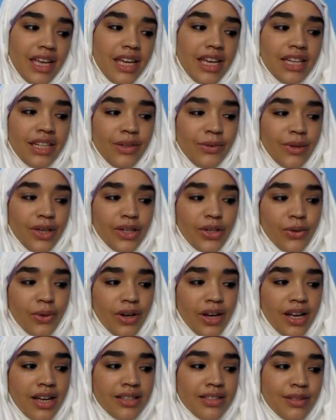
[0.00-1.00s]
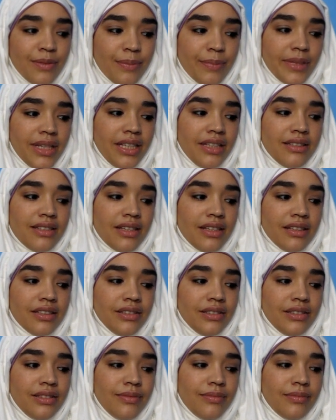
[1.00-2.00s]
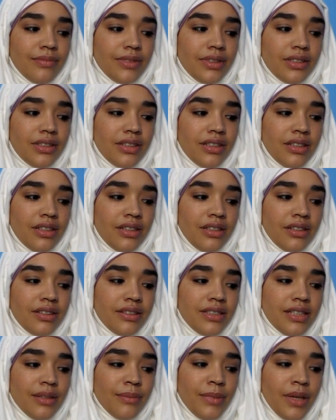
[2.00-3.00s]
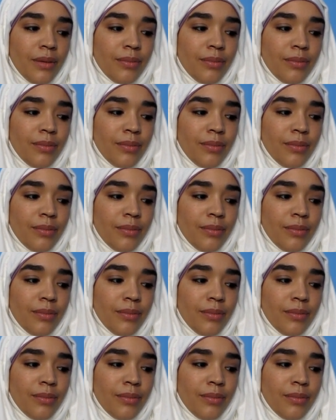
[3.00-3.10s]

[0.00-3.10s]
Anyway, you asked me, tell me